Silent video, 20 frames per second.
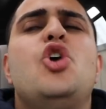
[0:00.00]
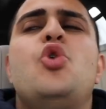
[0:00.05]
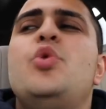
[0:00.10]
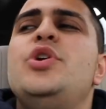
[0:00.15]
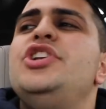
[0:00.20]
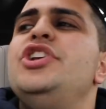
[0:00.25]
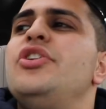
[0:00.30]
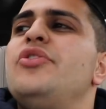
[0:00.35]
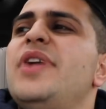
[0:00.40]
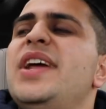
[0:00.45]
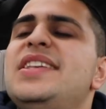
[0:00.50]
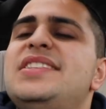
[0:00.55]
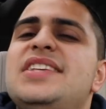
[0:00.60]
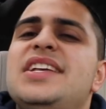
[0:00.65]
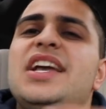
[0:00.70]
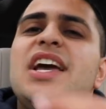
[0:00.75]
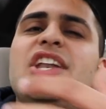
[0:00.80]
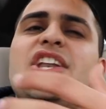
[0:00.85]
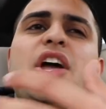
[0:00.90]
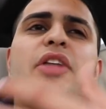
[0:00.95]
when you're
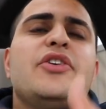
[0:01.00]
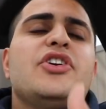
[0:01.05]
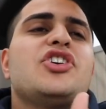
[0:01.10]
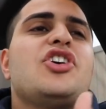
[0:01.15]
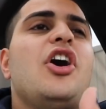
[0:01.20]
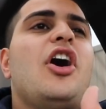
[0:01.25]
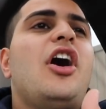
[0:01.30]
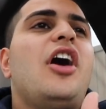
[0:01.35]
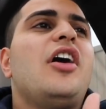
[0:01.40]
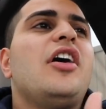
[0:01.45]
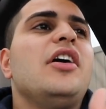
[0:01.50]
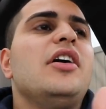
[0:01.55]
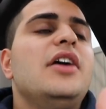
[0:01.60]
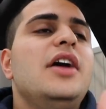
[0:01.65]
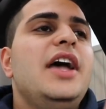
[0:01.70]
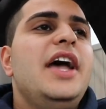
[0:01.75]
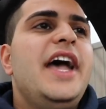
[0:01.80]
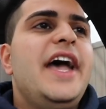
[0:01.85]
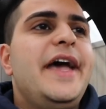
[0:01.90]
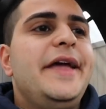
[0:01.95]
racing another car
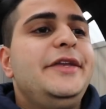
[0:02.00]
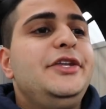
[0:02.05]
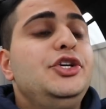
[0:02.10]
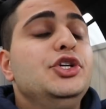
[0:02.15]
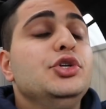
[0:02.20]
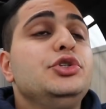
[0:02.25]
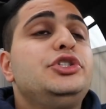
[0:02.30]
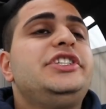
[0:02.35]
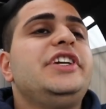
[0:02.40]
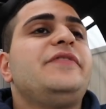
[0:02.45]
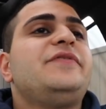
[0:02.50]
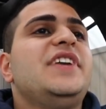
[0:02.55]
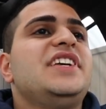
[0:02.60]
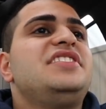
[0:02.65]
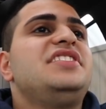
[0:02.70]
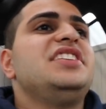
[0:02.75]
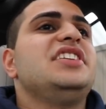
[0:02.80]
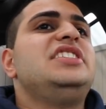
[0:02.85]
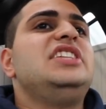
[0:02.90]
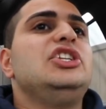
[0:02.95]
and you shift at
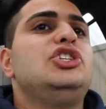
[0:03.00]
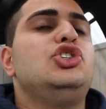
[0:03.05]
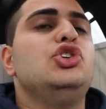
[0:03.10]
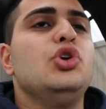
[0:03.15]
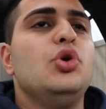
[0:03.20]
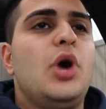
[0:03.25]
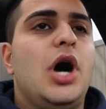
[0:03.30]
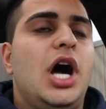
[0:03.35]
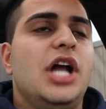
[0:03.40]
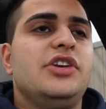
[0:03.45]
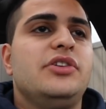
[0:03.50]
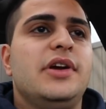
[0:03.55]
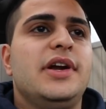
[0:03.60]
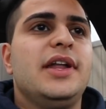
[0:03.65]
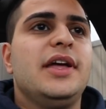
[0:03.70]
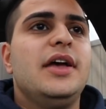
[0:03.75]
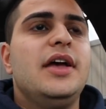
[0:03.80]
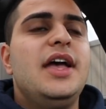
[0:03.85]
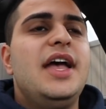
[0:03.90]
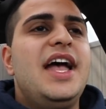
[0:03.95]

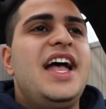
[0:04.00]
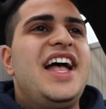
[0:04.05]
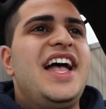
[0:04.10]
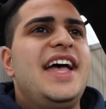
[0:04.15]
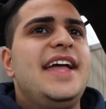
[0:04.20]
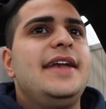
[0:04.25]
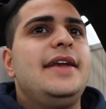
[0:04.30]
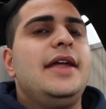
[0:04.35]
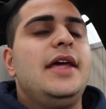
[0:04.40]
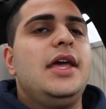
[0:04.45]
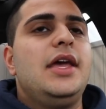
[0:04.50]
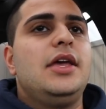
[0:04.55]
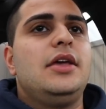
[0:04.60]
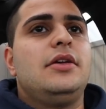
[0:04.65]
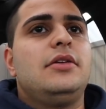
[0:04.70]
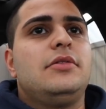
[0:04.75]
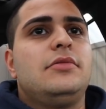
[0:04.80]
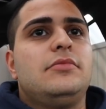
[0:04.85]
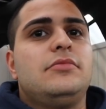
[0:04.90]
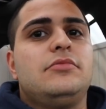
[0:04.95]
6,200 and it
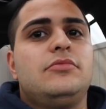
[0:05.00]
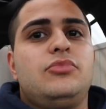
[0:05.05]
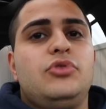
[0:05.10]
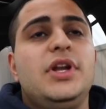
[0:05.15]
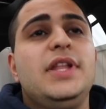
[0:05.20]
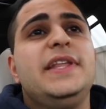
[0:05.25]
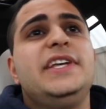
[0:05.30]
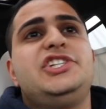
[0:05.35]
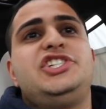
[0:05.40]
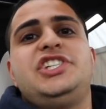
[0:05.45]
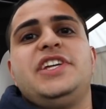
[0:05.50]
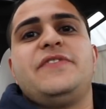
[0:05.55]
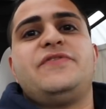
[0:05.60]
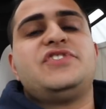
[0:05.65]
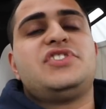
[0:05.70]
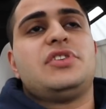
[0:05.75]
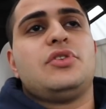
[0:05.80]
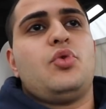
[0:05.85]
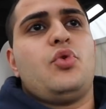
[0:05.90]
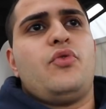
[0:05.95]
really
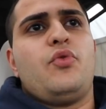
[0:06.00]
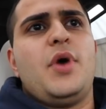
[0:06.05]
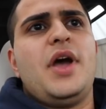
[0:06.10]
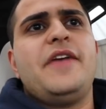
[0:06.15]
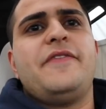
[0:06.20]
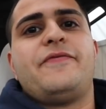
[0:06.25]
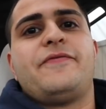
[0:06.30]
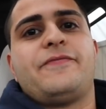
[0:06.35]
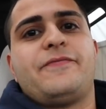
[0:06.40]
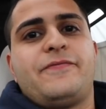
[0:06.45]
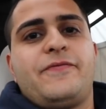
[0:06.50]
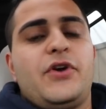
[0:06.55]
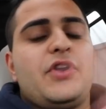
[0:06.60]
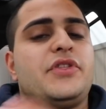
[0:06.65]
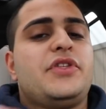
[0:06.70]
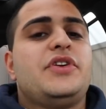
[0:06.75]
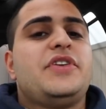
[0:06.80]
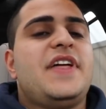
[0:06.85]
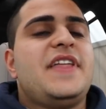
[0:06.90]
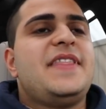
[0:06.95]
shifts way
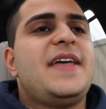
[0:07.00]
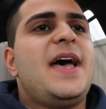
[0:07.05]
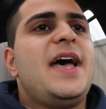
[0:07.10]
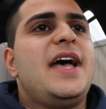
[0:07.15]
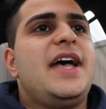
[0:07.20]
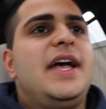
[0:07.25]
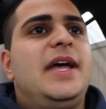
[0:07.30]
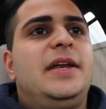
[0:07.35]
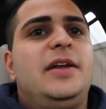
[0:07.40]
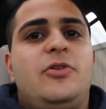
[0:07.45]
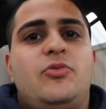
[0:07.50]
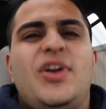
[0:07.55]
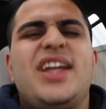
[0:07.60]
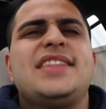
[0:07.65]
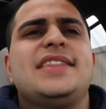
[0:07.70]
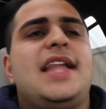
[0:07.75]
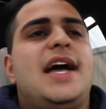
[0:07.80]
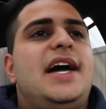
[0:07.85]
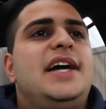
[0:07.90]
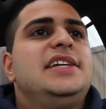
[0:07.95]
further than that and it
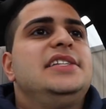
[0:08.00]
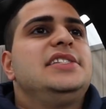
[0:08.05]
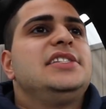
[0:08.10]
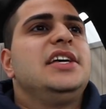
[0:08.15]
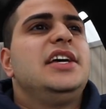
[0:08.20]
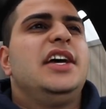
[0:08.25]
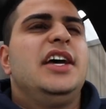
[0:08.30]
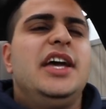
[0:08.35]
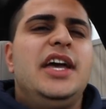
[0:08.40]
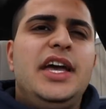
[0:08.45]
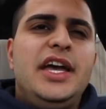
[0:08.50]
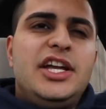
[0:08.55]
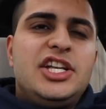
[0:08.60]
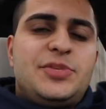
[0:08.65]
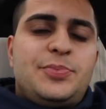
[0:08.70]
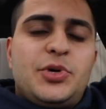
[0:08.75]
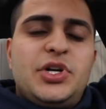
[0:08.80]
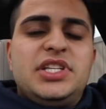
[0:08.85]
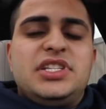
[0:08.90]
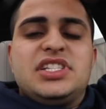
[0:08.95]
redlines,
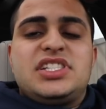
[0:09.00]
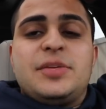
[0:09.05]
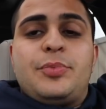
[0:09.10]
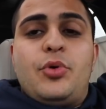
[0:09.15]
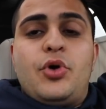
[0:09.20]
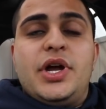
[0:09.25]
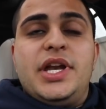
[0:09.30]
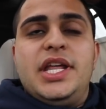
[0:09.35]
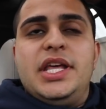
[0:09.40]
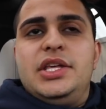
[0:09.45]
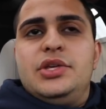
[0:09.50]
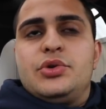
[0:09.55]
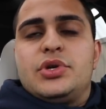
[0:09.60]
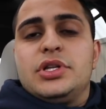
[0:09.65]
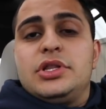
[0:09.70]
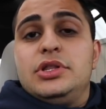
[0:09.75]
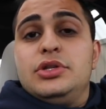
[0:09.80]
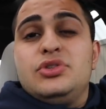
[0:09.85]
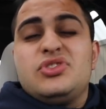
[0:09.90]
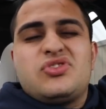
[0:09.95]
it's pretty disappointing. You
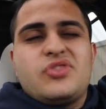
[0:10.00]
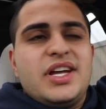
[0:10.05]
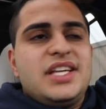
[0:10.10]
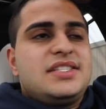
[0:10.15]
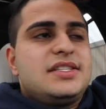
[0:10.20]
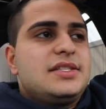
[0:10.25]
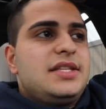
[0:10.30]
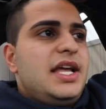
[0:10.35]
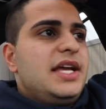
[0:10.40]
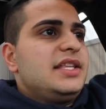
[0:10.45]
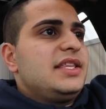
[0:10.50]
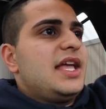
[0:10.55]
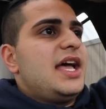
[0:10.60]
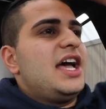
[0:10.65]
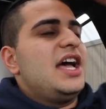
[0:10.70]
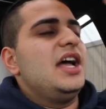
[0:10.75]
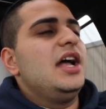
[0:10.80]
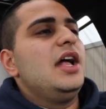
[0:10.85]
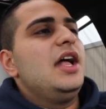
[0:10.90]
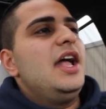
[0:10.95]
could lose races like
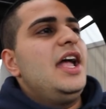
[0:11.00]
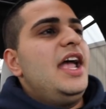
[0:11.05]
that.